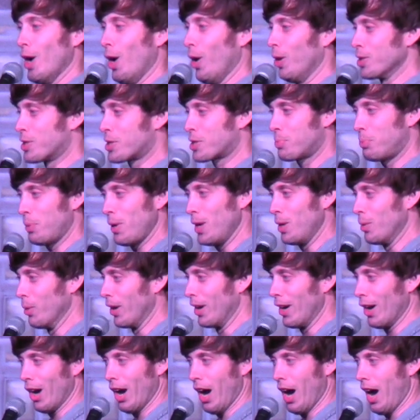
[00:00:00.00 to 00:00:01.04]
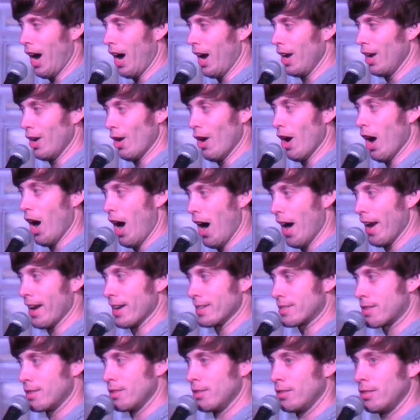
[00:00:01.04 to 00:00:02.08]
don't speed when you're high. You're on
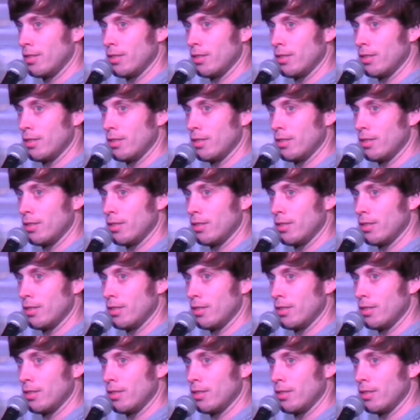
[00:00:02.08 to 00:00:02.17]
it.